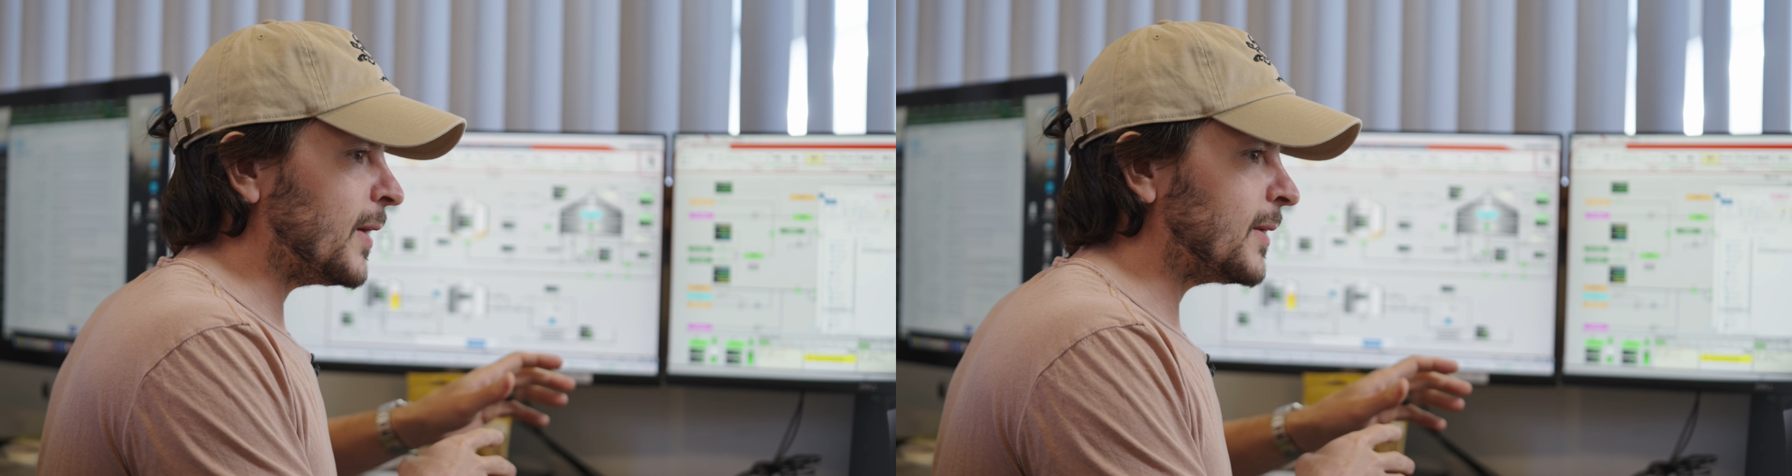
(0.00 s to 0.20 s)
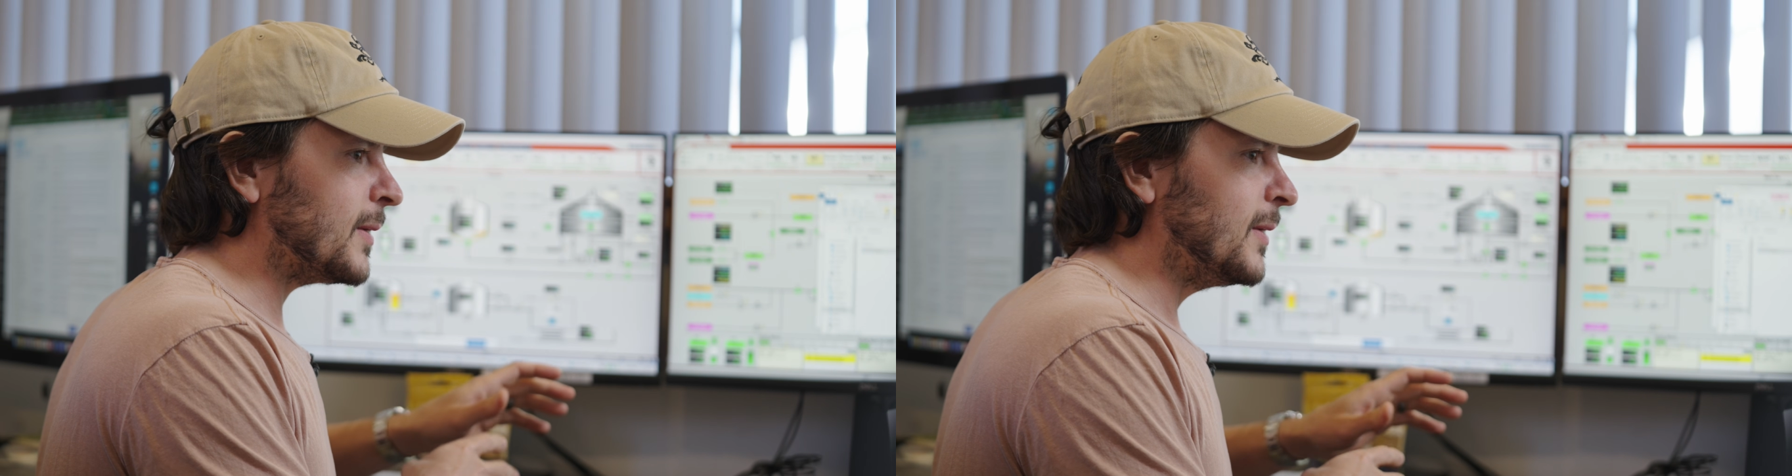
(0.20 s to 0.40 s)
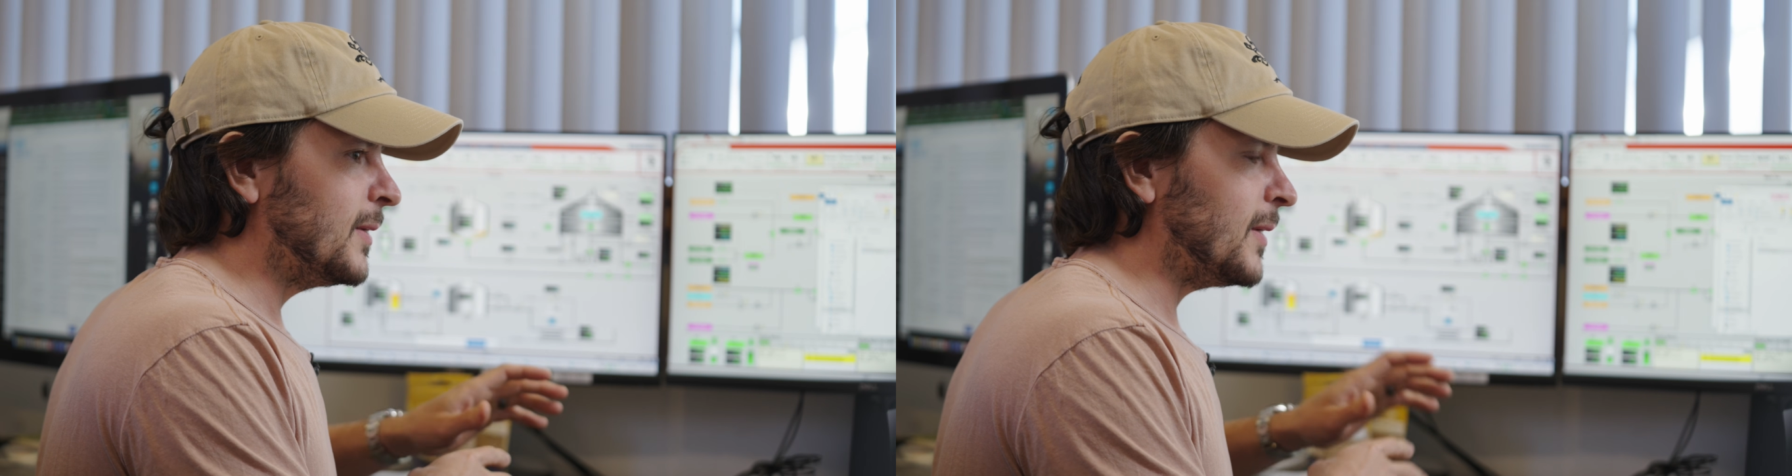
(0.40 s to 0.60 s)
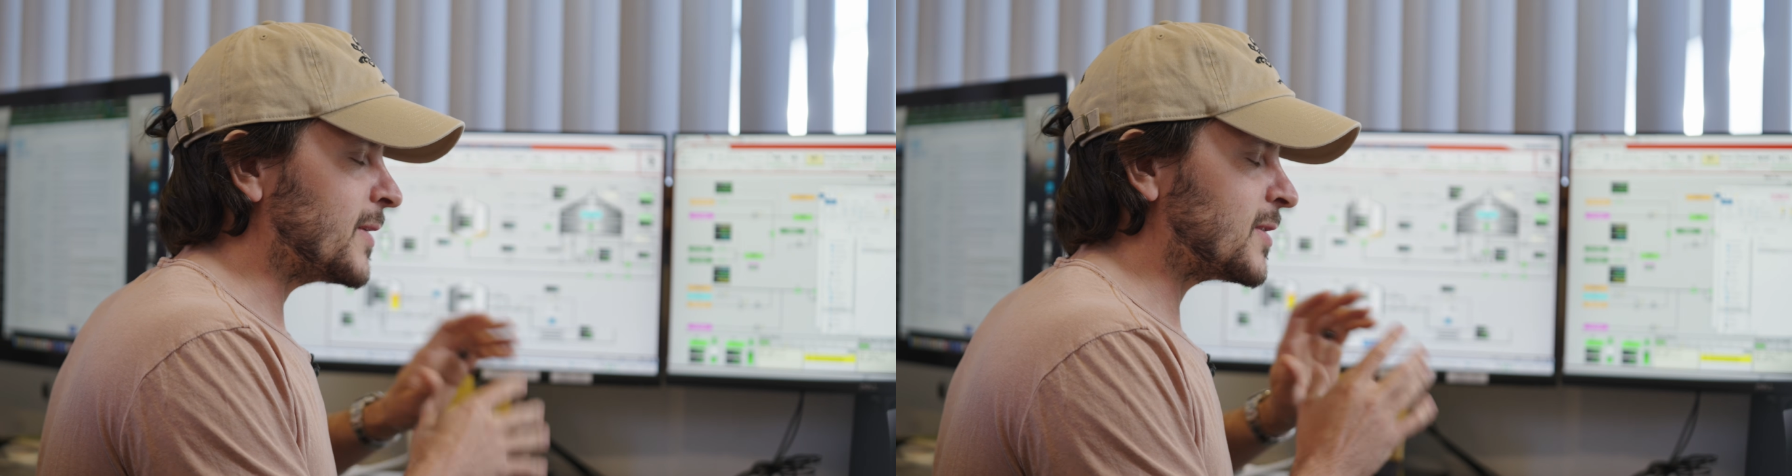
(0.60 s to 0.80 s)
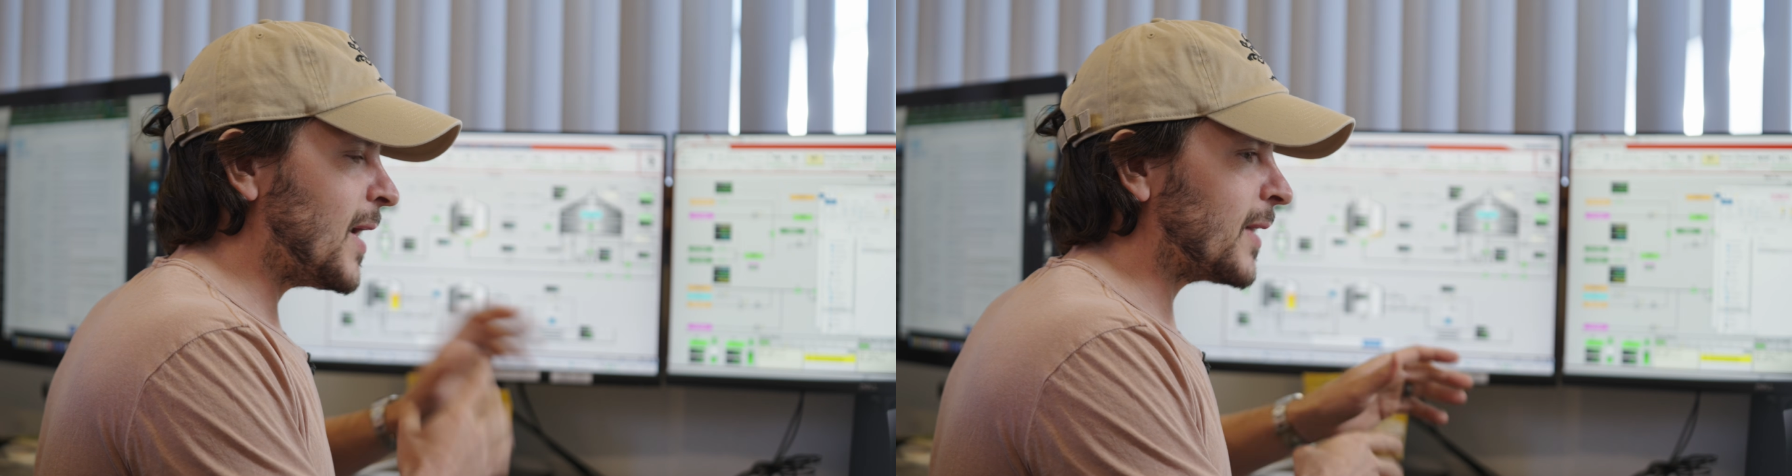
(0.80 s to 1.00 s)
it,
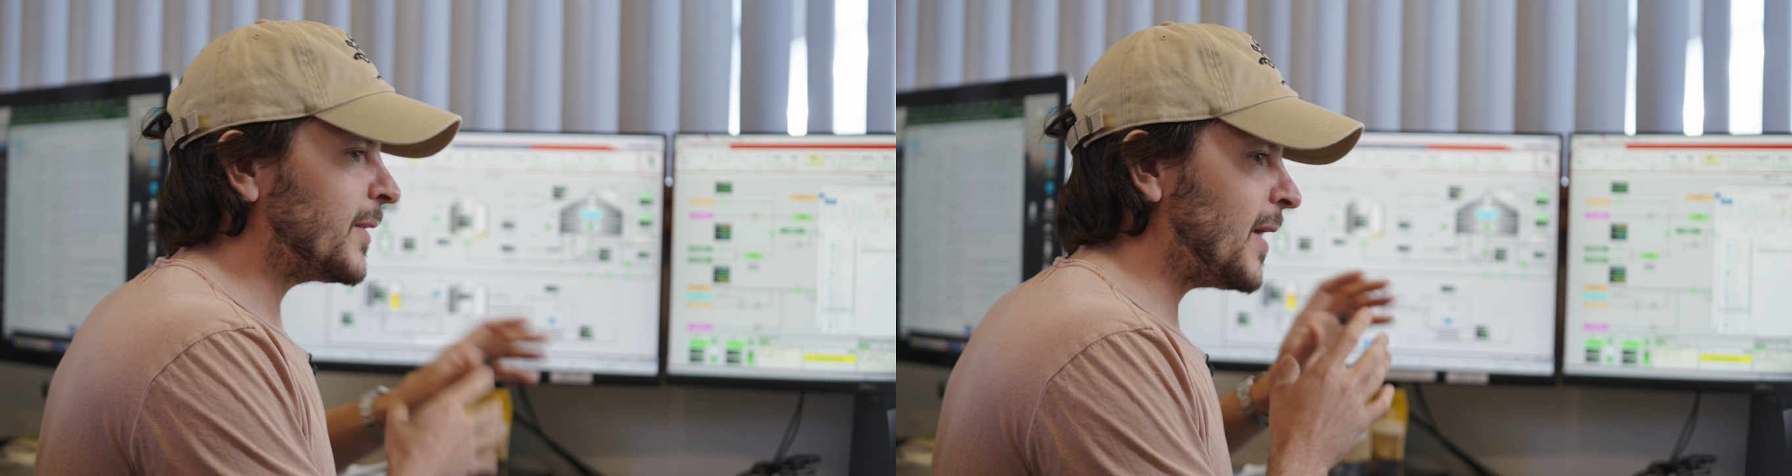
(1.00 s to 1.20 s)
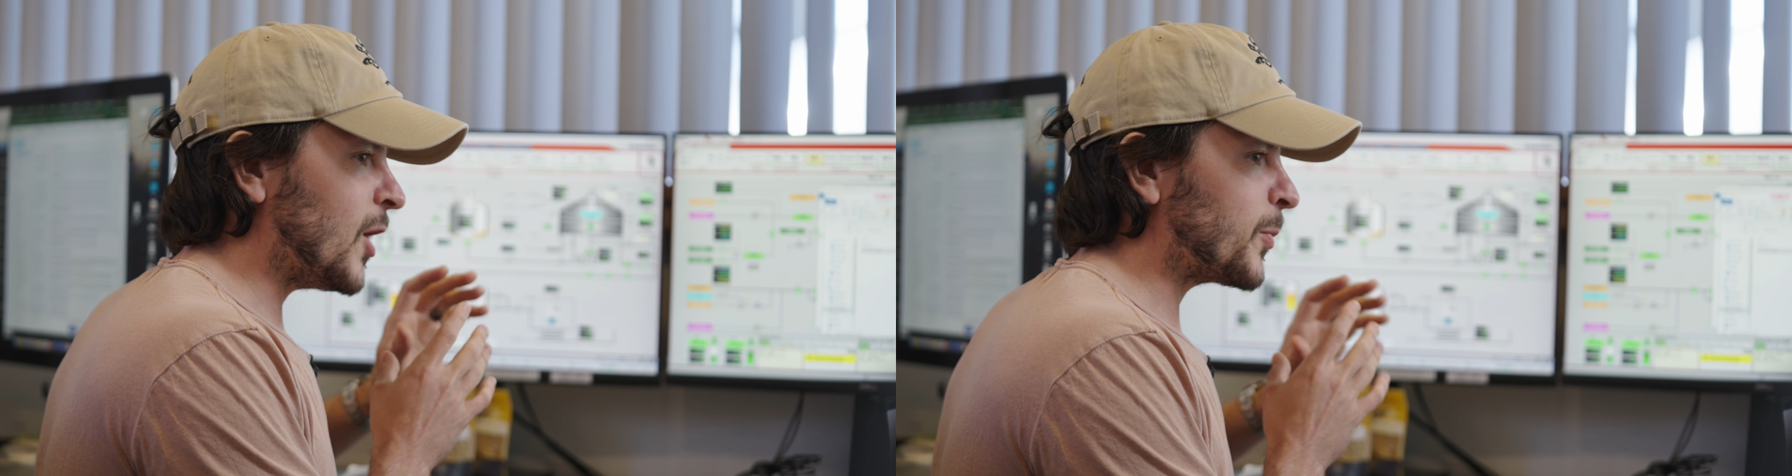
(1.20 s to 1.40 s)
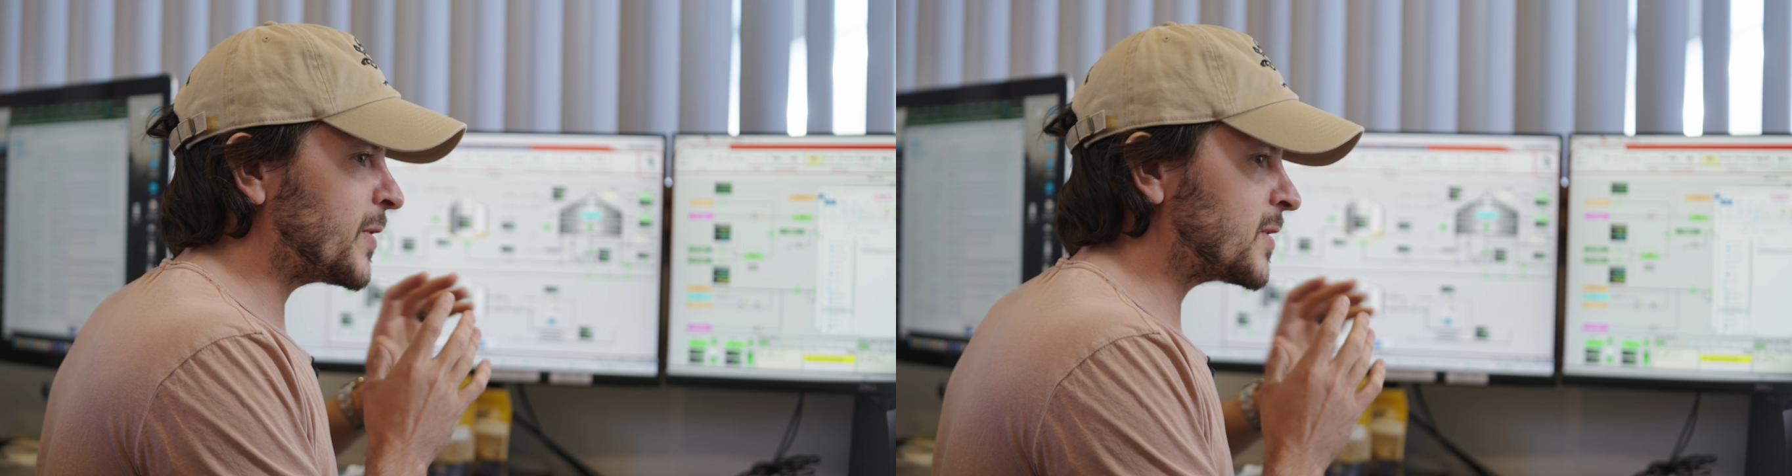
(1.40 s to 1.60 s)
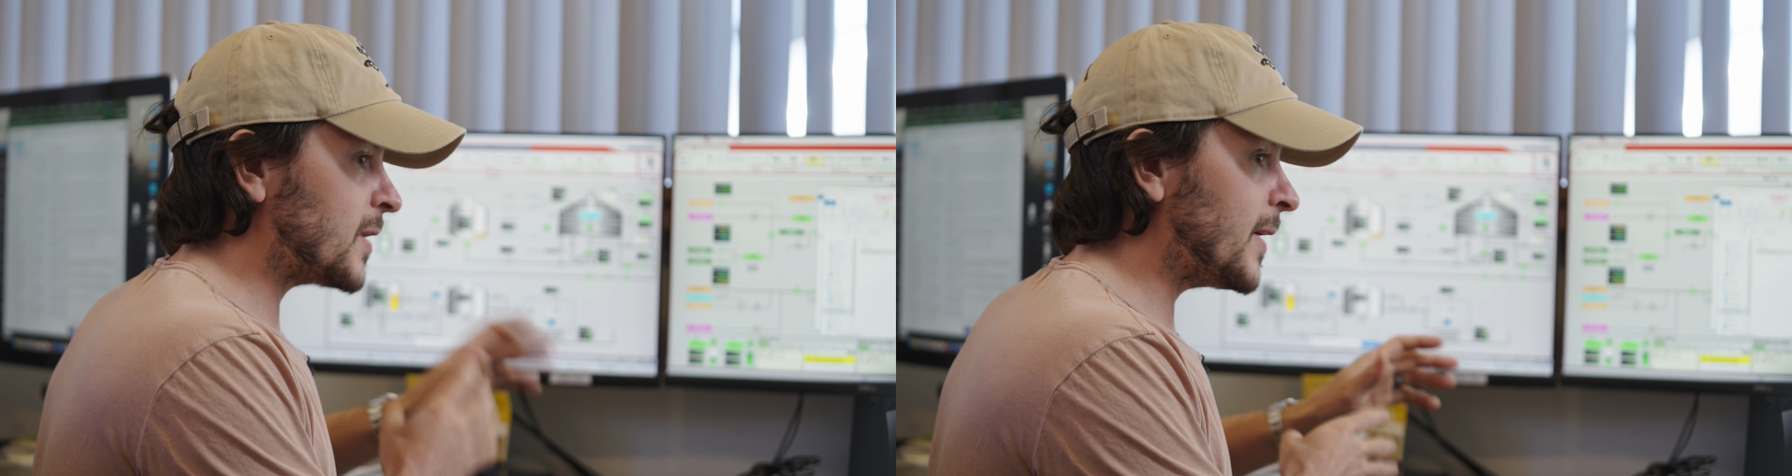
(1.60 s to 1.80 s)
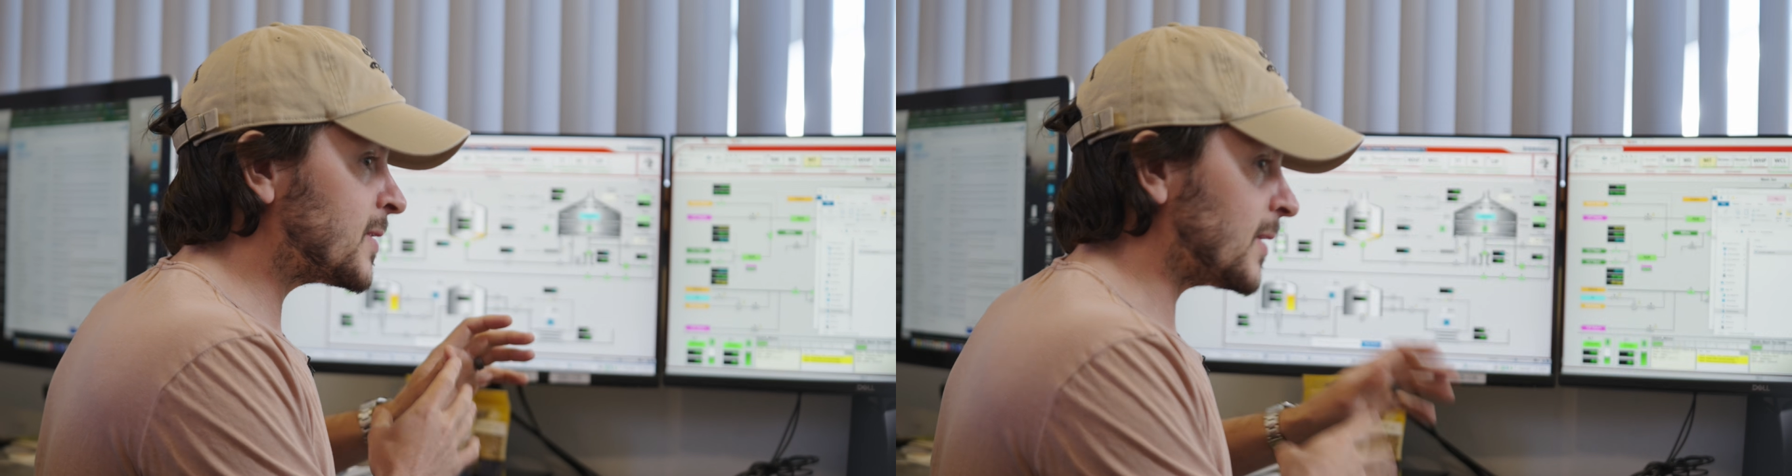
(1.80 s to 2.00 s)
exactly how
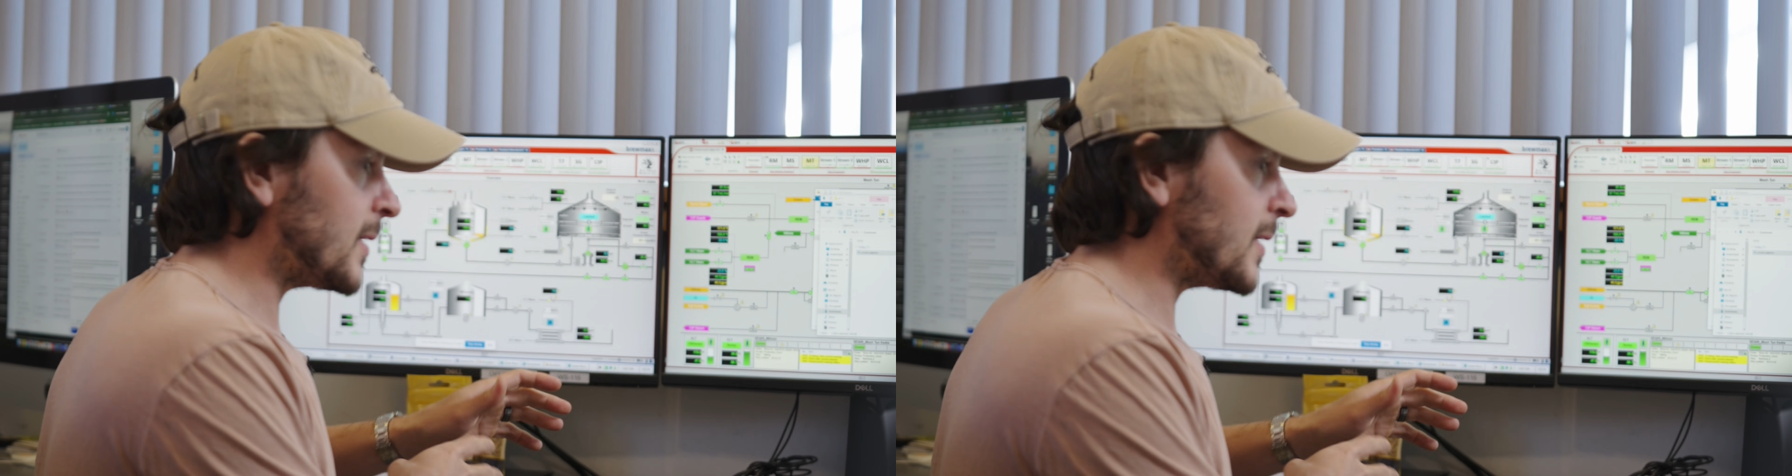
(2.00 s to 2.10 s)
precise it